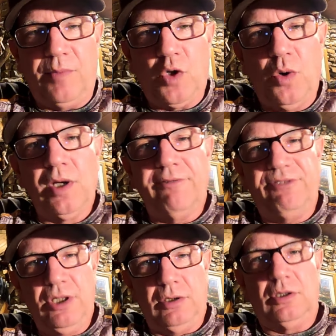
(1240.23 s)
I'm going
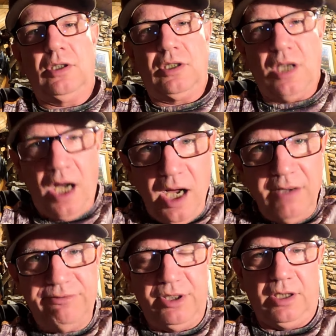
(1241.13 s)
afield
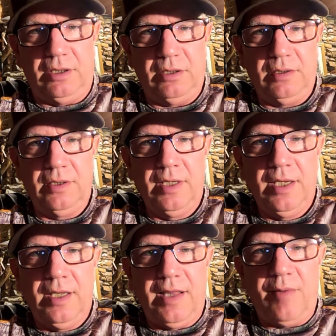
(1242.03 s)
confident
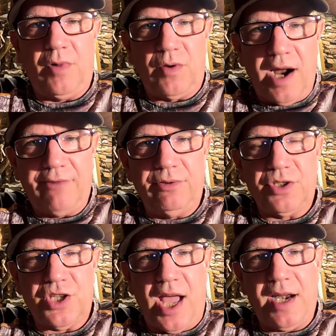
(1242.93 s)
that my
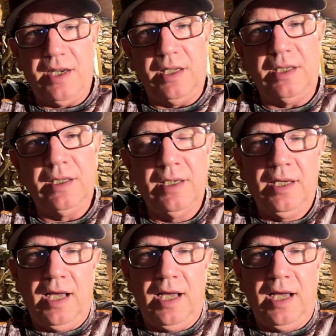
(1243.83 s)
rifle's sighted in.